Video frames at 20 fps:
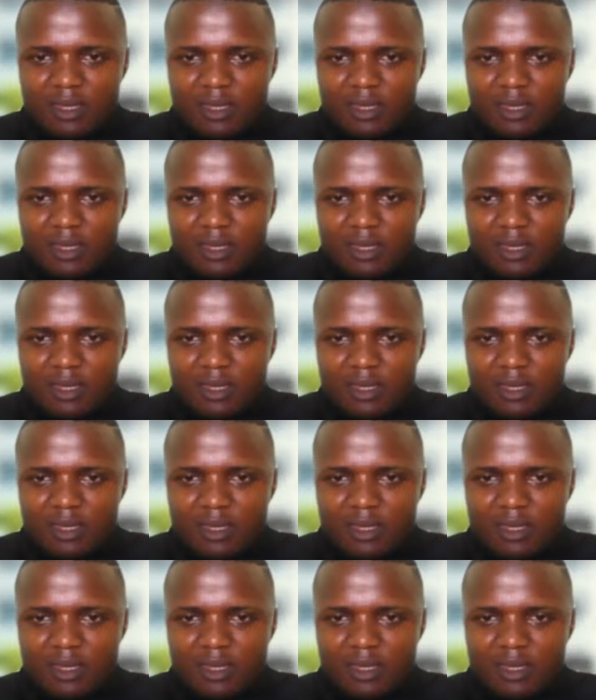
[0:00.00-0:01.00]

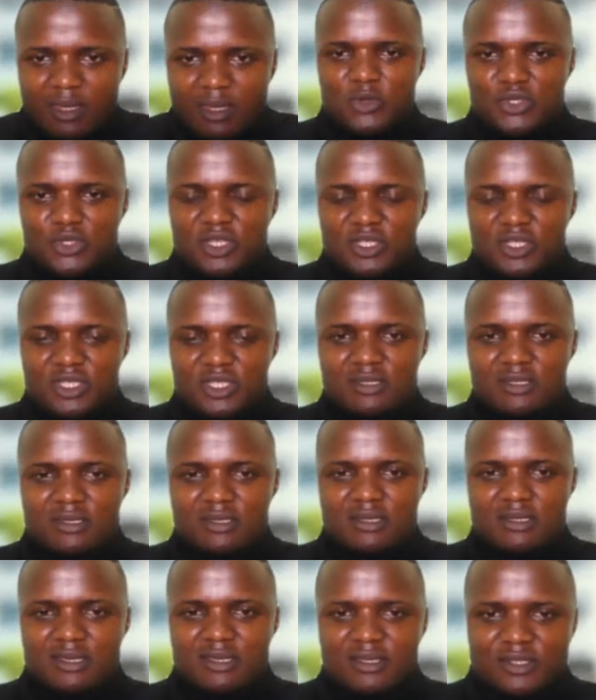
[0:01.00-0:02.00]
opportunity
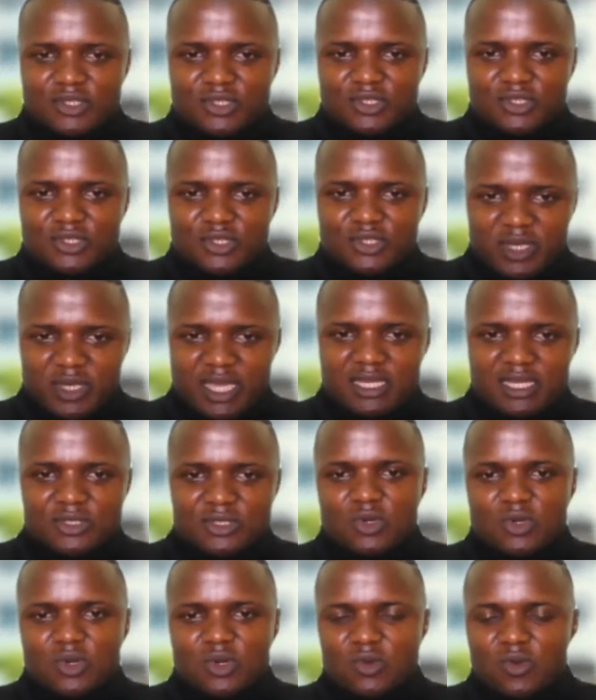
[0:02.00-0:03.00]
to get into
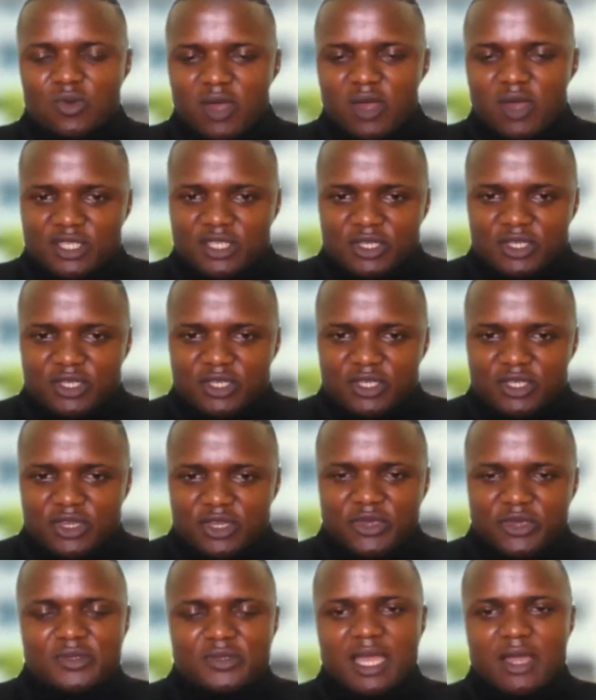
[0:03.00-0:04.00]
Congo and secure their
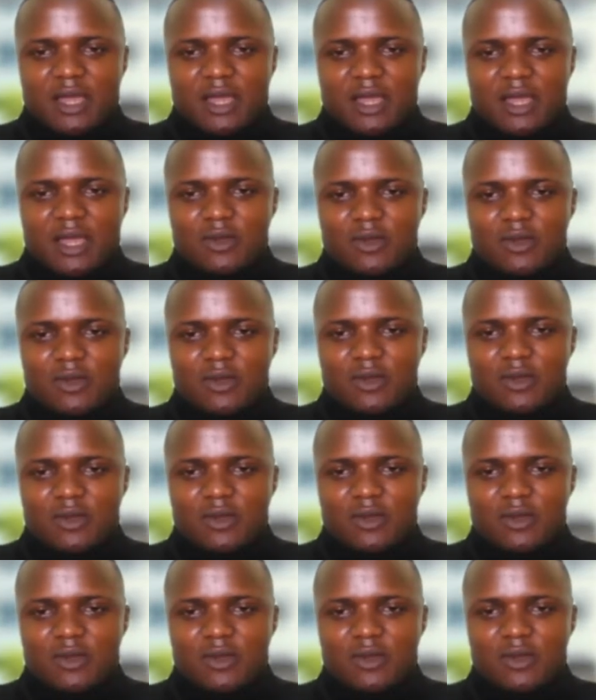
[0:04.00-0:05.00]
own share of
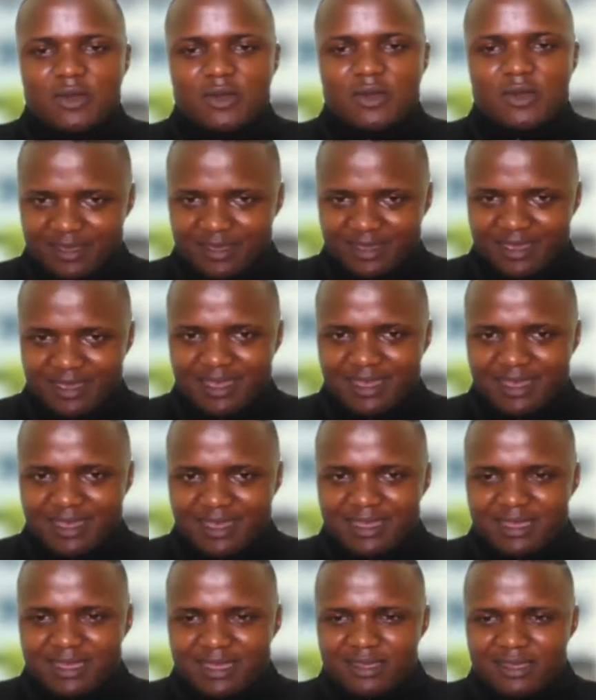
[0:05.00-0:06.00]
the cake.
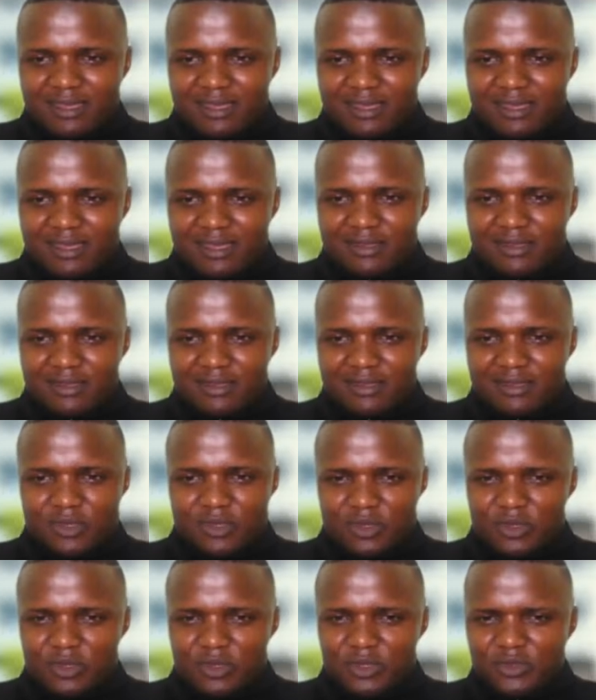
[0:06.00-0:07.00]
So you
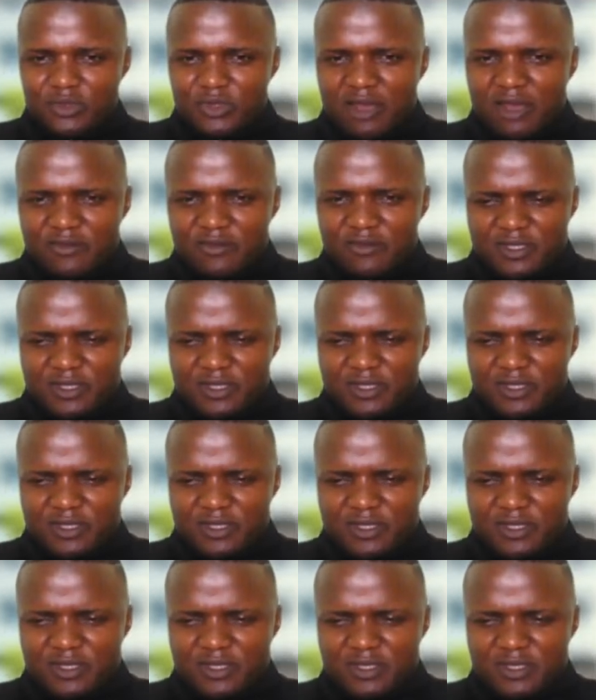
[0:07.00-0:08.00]
now find out that
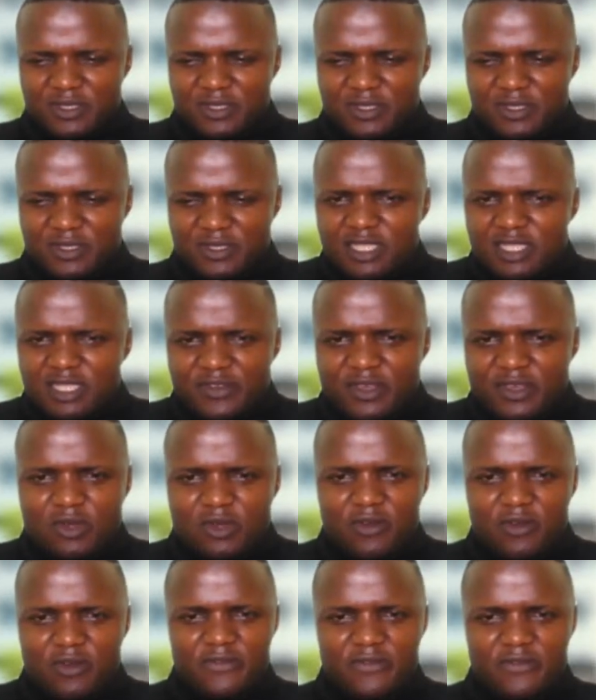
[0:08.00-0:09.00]
it becomes difficult
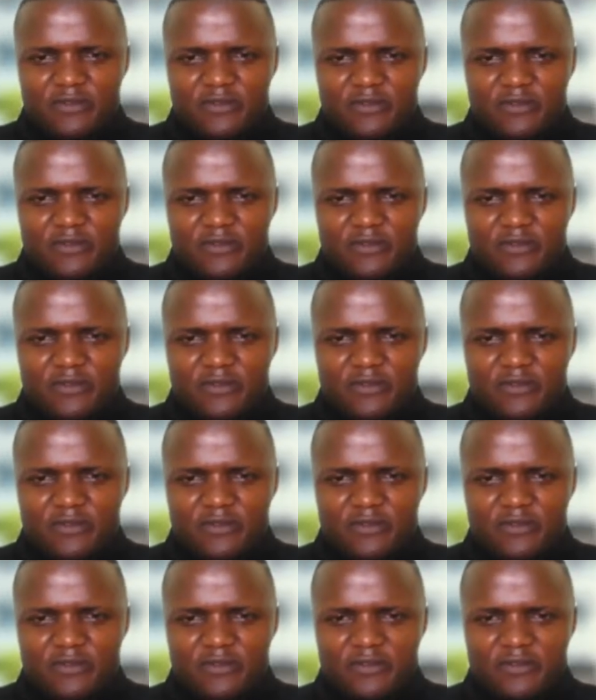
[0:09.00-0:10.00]
for
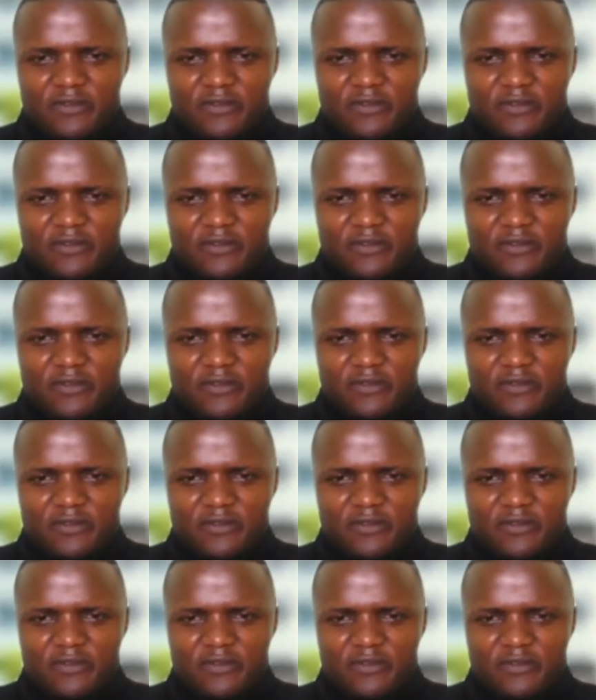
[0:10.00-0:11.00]

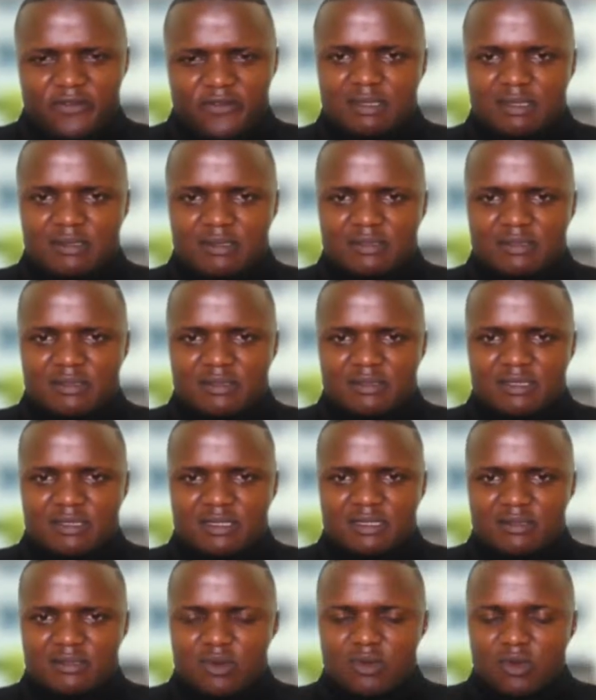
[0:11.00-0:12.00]
the
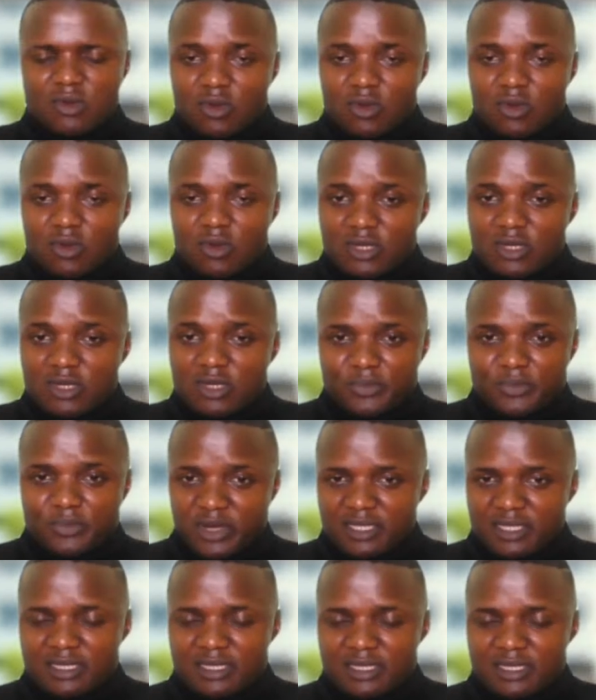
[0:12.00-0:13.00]
Congolese
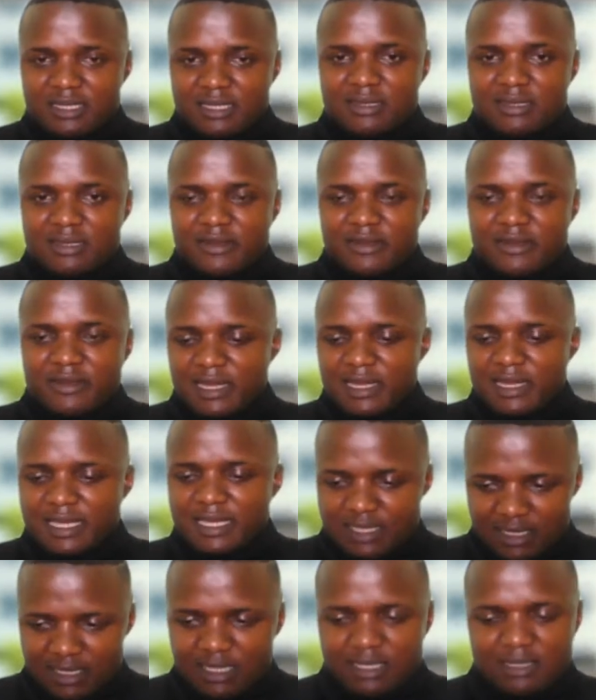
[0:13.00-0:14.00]
president, Felix
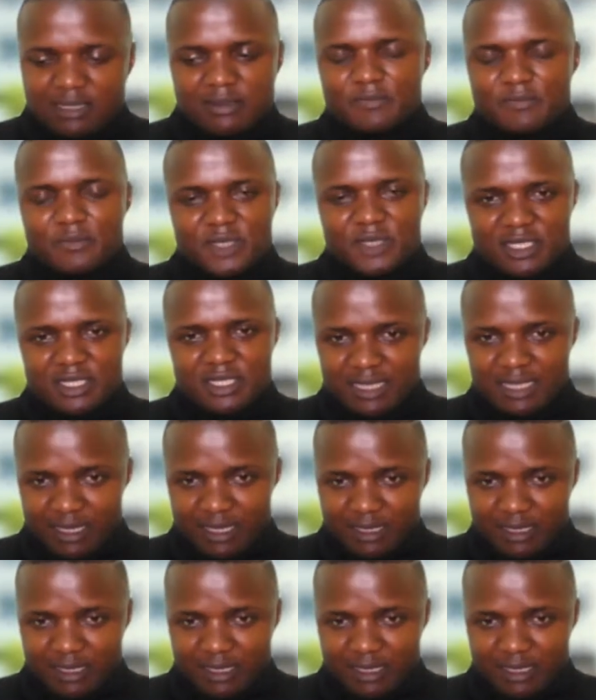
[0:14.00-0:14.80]
Tshisekedi,